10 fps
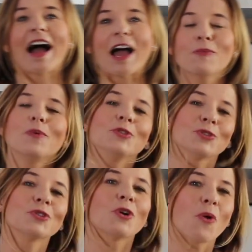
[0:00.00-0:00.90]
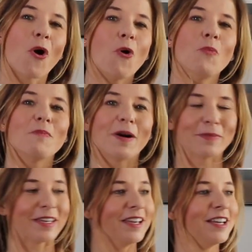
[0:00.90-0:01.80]
I want to go home,
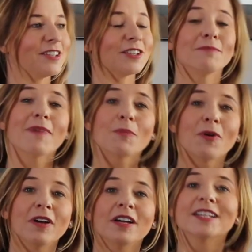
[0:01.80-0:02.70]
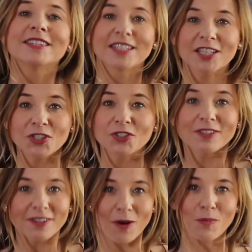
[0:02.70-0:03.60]
mommy. Czyli mamo, chcę iść
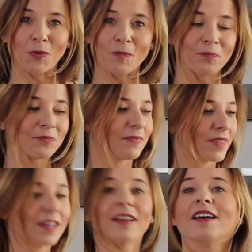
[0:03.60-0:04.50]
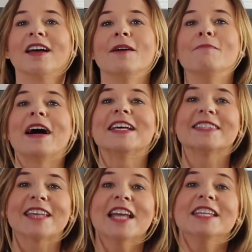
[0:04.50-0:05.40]
do domu. My
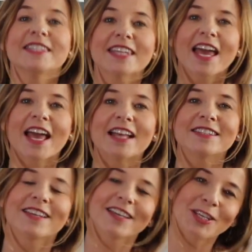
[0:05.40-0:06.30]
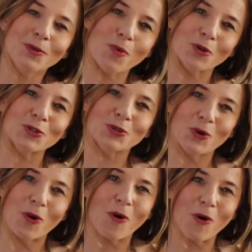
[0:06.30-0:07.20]
son says he wants to
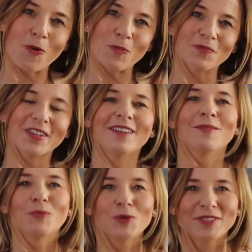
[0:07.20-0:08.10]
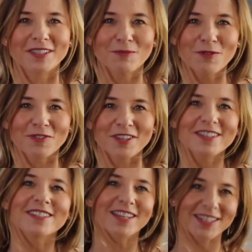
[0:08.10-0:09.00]
go home. Mój syn
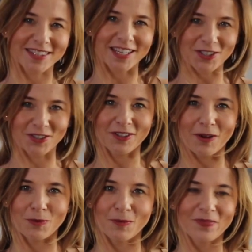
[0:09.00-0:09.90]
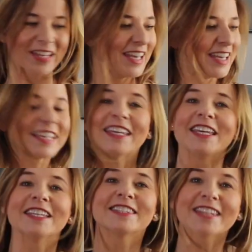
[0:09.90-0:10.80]
mówi, że chce iść do domu.
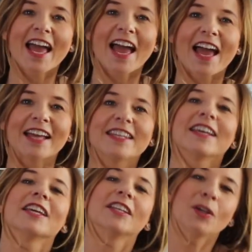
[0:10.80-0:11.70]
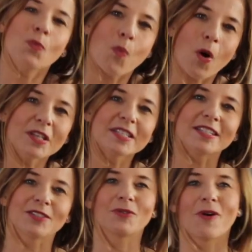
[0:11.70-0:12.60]
He said he
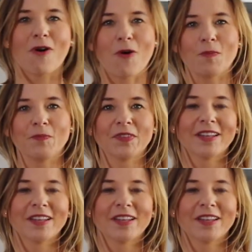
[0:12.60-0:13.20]
wanted to go home.